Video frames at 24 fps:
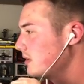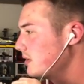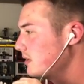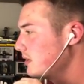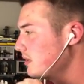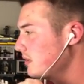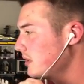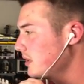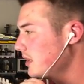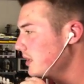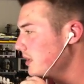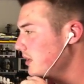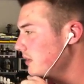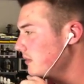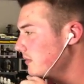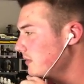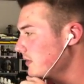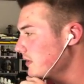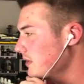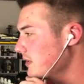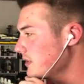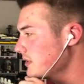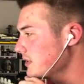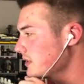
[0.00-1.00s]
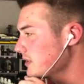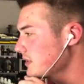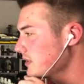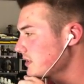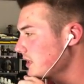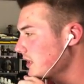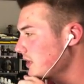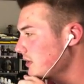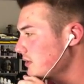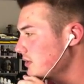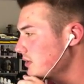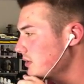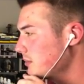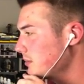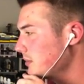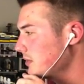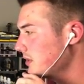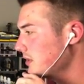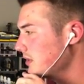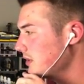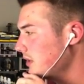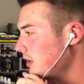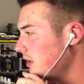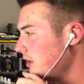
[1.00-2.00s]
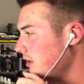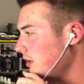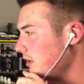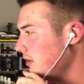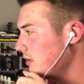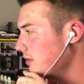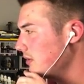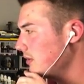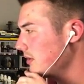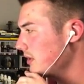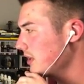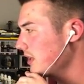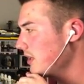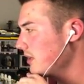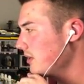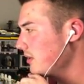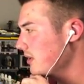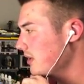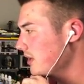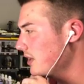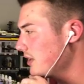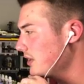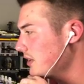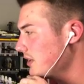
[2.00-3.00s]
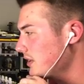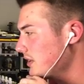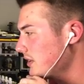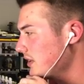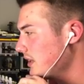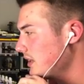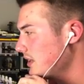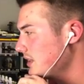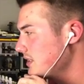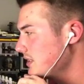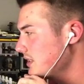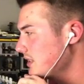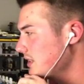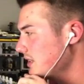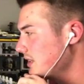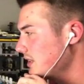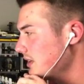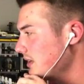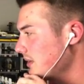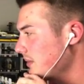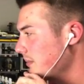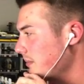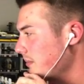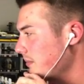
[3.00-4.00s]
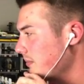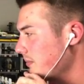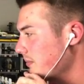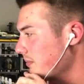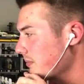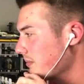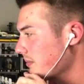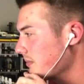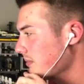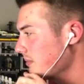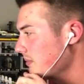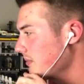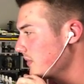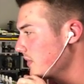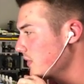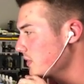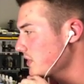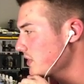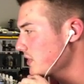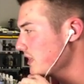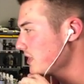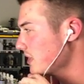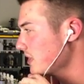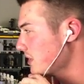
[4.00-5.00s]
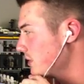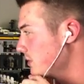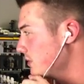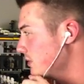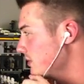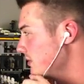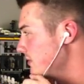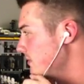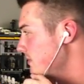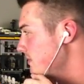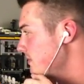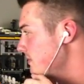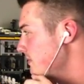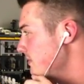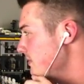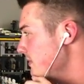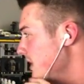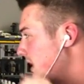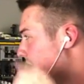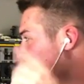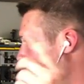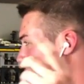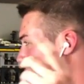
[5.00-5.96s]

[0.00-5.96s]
91st Scout Trooper. Oh, okay, okay. I see. Those guys are cool. I